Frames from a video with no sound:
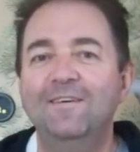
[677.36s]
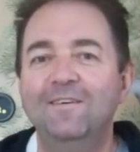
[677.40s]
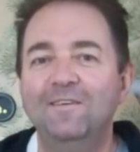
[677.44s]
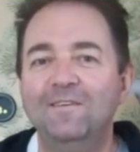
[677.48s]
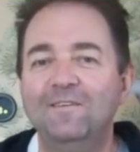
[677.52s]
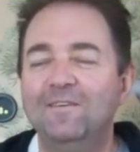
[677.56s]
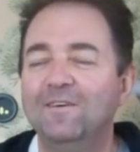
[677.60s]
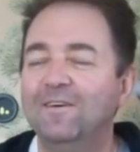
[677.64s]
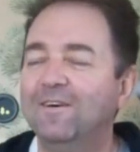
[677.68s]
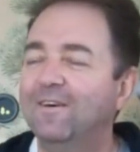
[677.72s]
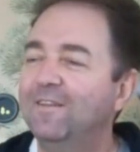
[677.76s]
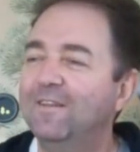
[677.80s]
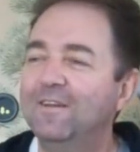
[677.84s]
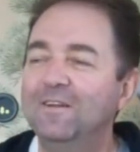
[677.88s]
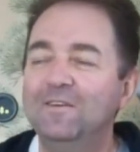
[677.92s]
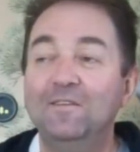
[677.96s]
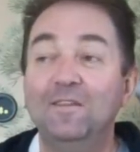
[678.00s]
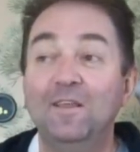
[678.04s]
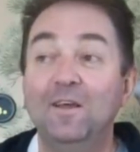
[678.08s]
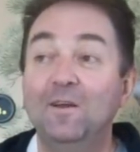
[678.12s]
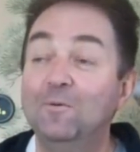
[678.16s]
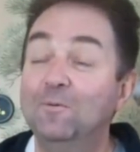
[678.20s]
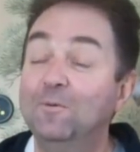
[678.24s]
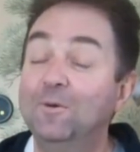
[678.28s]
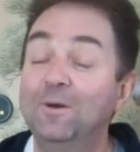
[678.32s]
So
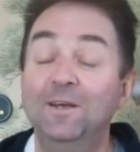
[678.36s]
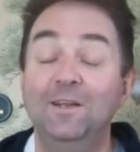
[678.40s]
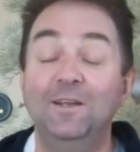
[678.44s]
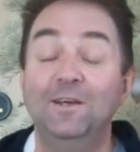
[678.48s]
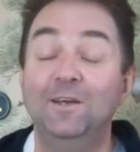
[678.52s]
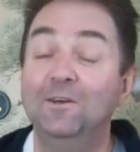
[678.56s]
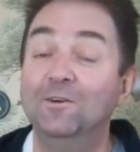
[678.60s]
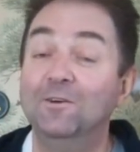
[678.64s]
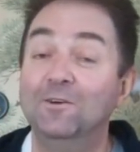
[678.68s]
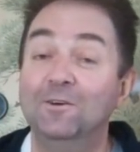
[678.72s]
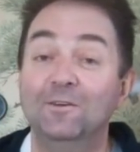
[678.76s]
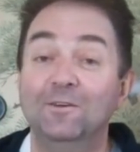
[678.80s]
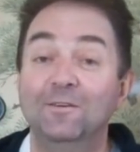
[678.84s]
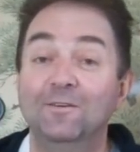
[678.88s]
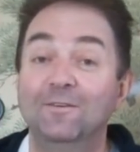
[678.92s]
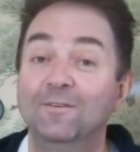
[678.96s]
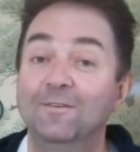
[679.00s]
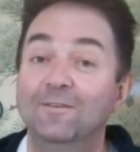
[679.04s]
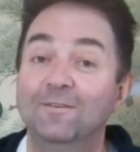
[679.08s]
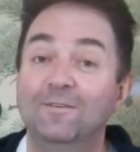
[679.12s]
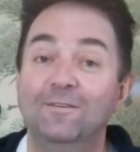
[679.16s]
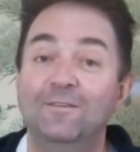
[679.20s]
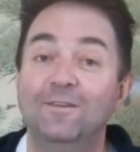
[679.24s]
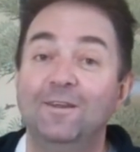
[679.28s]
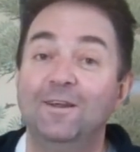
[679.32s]
they're really good.
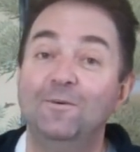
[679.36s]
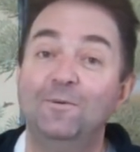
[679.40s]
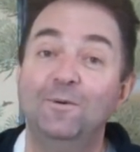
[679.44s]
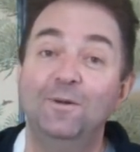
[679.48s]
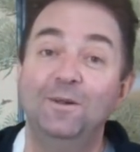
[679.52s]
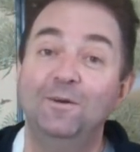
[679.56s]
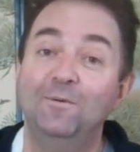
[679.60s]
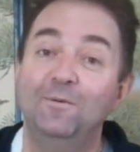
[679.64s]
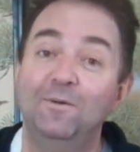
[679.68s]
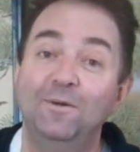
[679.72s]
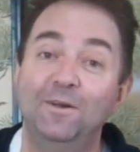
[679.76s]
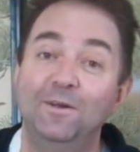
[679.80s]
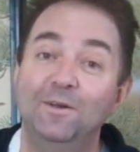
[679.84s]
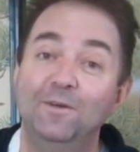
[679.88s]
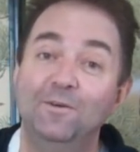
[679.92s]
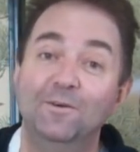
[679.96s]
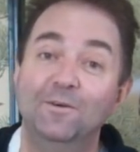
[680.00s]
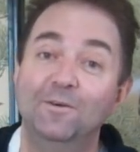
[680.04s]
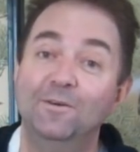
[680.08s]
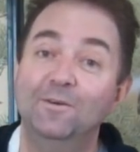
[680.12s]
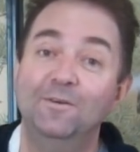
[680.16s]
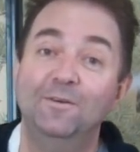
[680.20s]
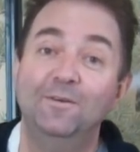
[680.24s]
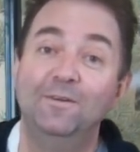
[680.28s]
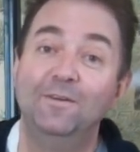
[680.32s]
They're really
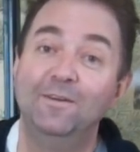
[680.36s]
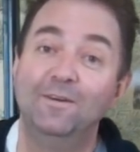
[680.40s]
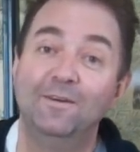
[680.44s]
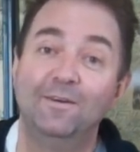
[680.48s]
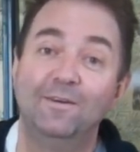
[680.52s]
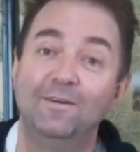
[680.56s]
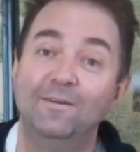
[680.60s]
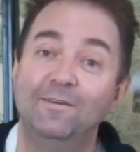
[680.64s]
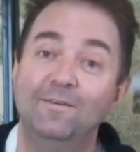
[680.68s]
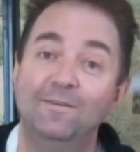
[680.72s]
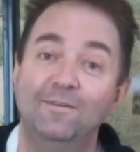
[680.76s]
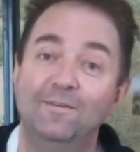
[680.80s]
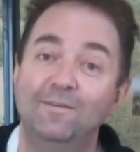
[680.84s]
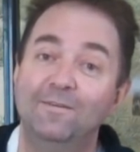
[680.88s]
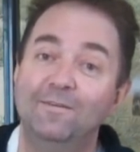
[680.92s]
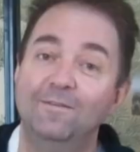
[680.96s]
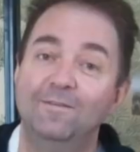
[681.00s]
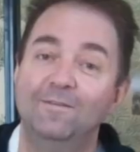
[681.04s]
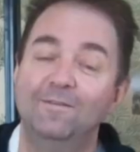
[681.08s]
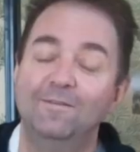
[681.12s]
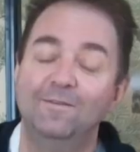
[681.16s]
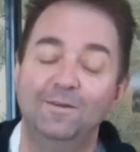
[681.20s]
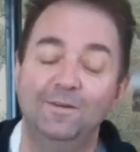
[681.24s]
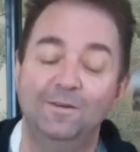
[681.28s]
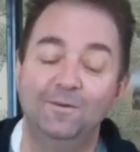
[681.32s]
good, you know,
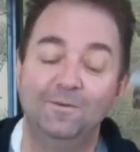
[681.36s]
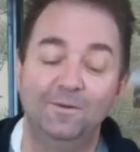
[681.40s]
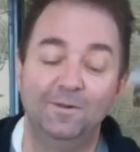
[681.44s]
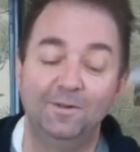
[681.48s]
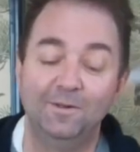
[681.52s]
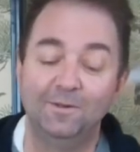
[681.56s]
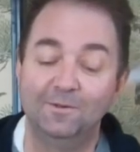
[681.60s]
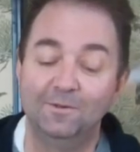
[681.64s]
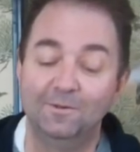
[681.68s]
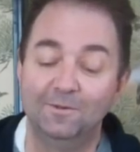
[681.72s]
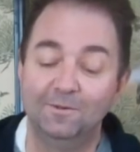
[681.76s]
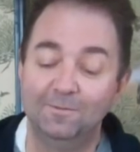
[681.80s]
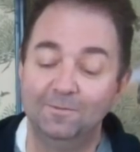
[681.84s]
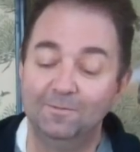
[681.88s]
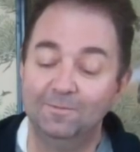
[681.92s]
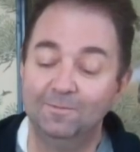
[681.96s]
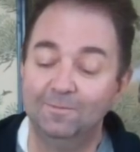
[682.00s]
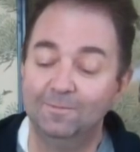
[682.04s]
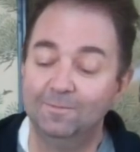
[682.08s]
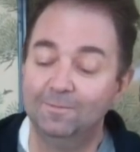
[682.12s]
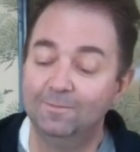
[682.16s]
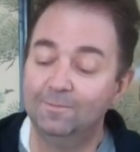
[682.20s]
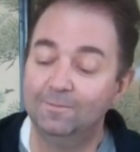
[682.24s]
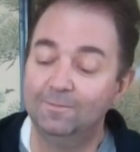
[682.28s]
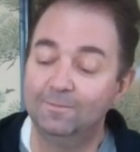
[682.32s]
really good.
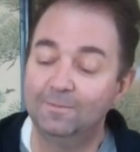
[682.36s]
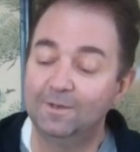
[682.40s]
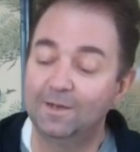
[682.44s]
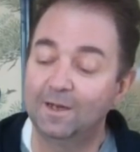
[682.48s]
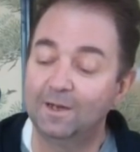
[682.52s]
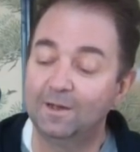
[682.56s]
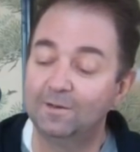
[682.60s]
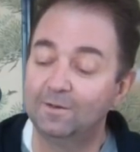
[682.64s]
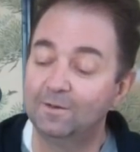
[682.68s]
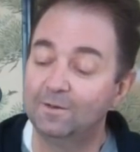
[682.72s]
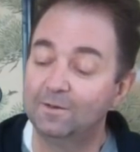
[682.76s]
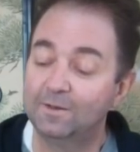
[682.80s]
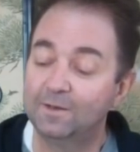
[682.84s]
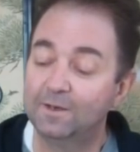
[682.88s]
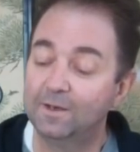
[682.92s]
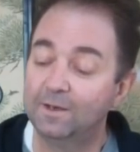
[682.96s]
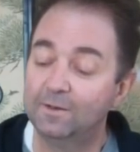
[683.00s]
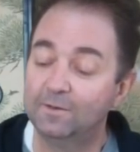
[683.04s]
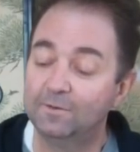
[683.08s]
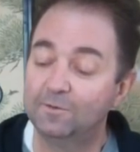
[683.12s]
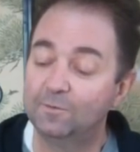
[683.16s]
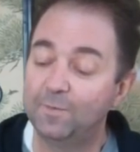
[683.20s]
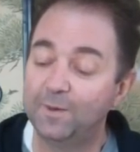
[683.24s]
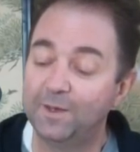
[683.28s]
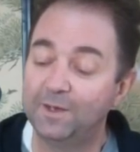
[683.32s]

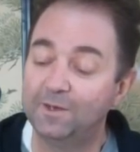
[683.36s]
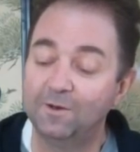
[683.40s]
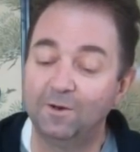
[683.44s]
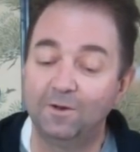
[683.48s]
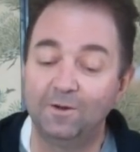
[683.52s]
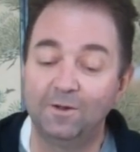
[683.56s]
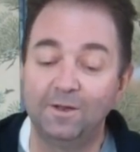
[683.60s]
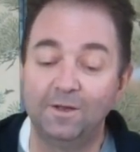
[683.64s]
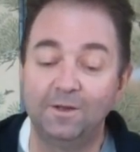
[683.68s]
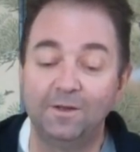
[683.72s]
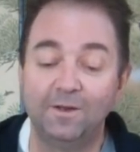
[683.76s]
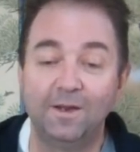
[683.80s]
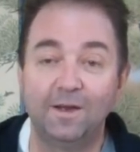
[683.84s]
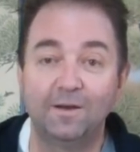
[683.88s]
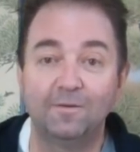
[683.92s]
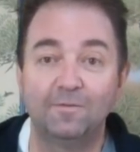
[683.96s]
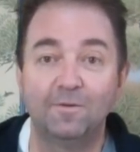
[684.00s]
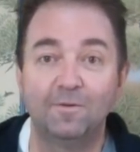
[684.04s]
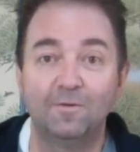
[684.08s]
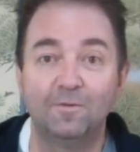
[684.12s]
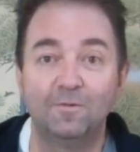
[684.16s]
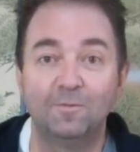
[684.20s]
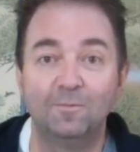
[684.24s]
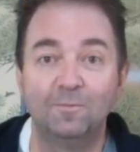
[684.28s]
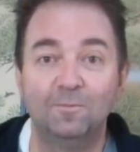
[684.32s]
Can't speak highly enough
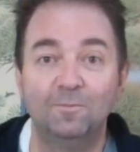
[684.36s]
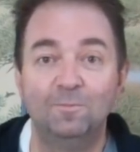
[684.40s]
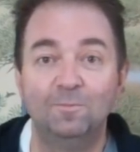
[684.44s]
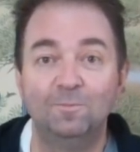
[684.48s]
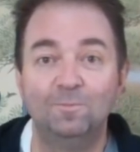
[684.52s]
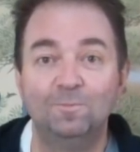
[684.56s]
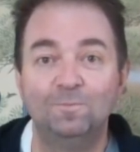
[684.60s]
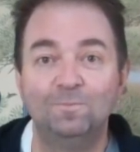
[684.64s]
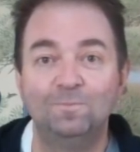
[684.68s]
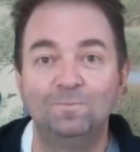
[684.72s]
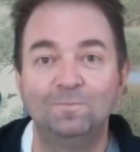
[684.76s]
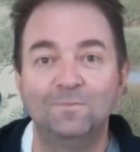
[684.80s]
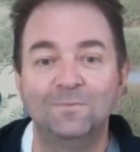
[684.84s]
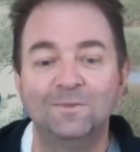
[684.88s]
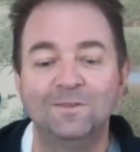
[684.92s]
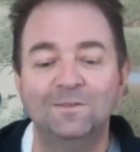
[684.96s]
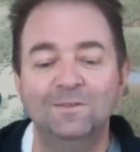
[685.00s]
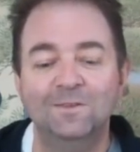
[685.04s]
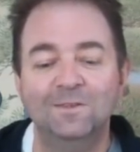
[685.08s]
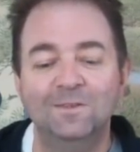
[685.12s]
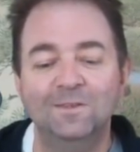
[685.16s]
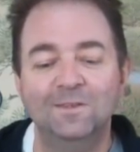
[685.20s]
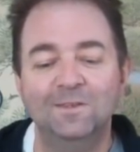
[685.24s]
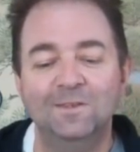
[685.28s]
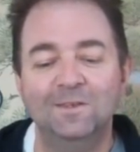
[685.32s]
of them.
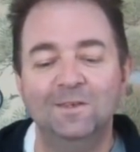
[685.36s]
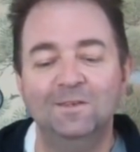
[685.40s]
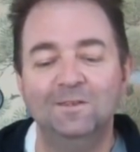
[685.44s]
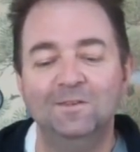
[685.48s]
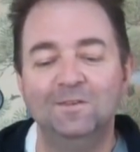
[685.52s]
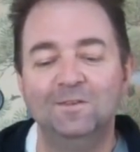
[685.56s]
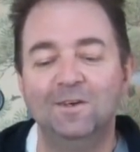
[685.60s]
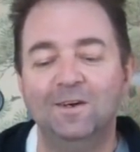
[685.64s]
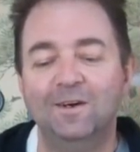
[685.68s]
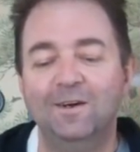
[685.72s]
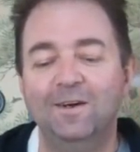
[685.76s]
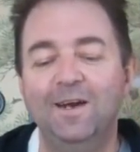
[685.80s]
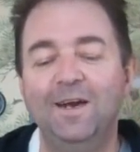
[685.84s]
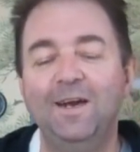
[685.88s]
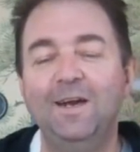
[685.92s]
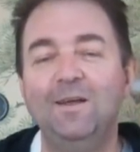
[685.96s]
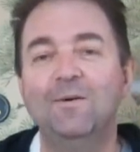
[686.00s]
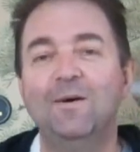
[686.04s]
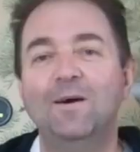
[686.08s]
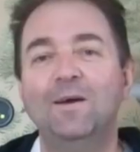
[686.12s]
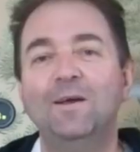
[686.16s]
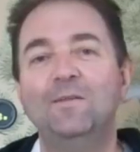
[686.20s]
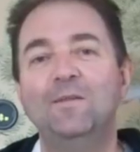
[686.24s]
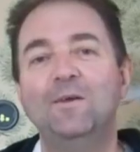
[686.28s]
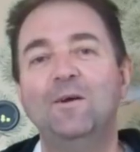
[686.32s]
So
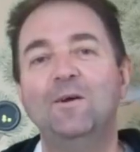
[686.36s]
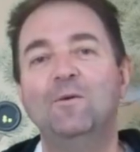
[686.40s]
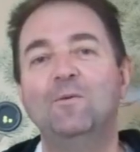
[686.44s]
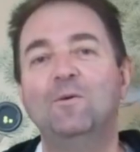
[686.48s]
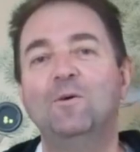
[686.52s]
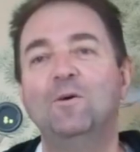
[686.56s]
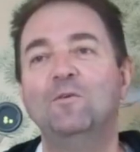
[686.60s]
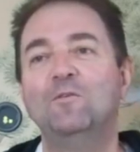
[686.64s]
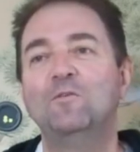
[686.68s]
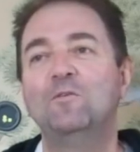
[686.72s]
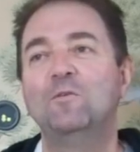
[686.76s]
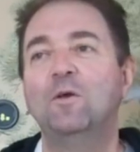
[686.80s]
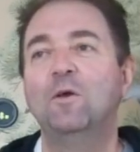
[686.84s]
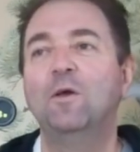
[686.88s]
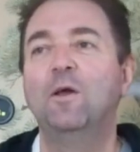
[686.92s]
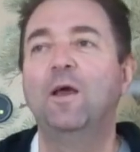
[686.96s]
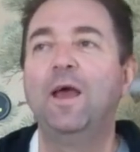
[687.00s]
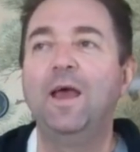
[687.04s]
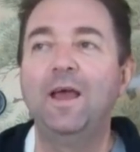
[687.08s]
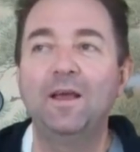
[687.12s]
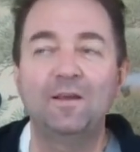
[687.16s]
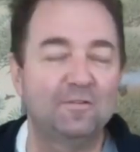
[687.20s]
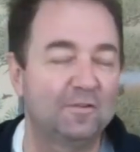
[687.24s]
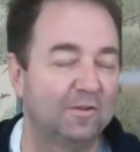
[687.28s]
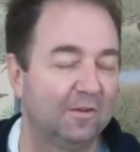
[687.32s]
anyway, there it was.
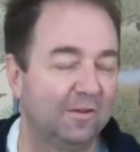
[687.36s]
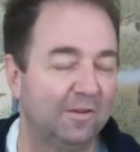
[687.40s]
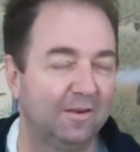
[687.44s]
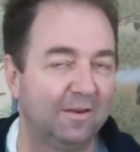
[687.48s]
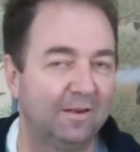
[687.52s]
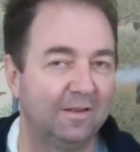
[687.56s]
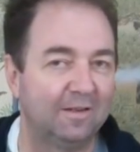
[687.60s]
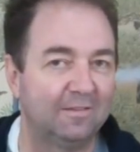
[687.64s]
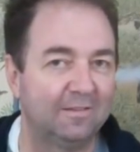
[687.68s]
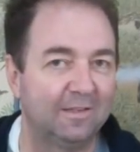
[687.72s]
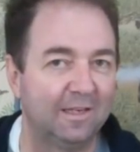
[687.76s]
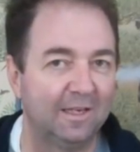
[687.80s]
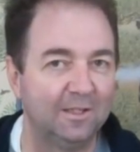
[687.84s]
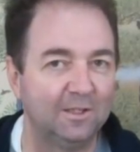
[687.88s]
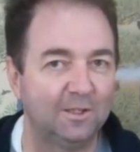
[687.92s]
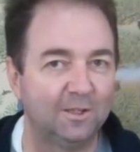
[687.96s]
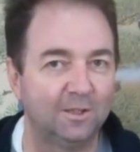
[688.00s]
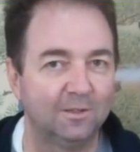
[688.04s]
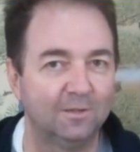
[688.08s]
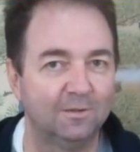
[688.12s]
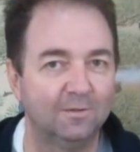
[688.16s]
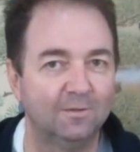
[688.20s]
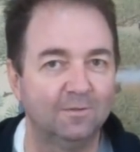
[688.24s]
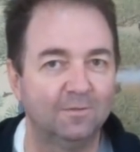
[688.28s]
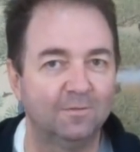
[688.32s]
Excellent
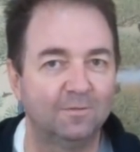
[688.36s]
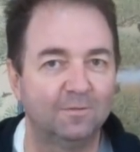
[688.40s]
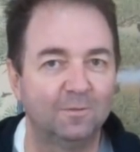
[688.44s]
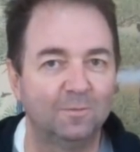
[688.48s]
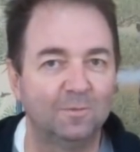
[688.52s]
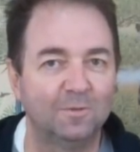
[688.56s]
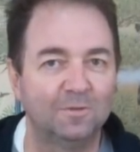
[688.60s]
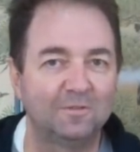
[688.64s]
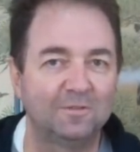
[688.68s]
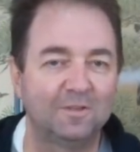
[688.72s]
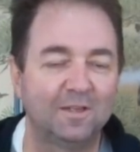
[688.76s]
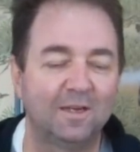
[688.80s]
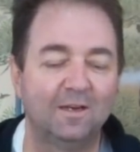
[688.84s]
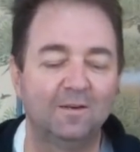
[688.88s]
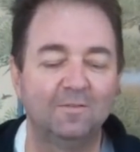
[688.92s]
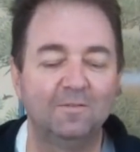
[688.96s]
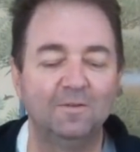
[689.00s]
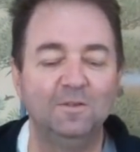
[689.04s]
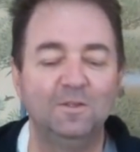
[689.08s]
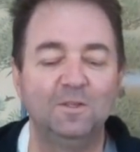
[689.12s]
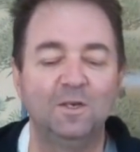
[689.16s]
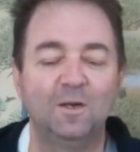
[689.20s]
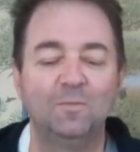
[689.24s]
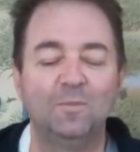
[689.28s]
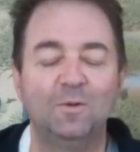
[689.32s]
attention from the staff
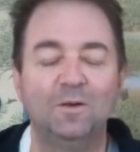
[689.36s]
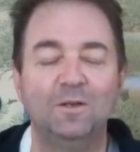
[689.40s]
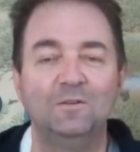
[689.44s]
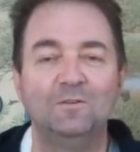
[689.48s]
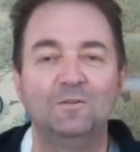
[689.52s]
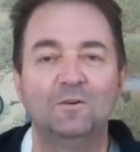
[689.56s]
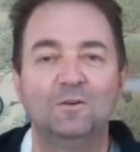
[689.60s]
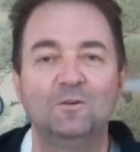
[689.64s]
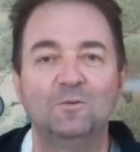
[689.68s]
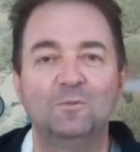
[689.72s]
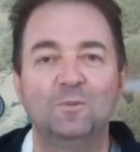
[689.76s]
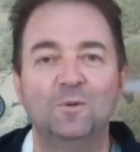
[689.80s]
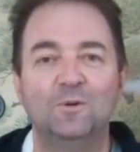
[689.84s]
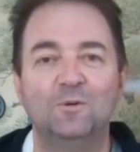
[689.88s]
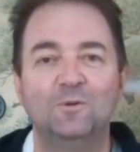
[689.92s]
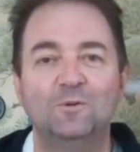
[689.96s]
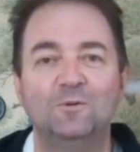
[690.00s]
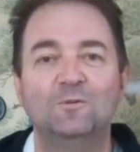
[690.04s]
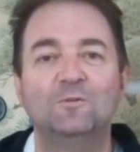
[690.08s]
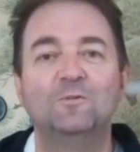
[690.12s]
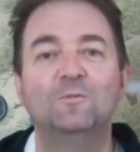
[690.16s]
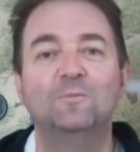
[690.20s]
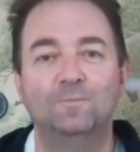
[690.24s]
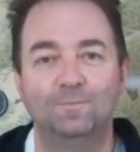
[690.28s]
in Japanese hospitals.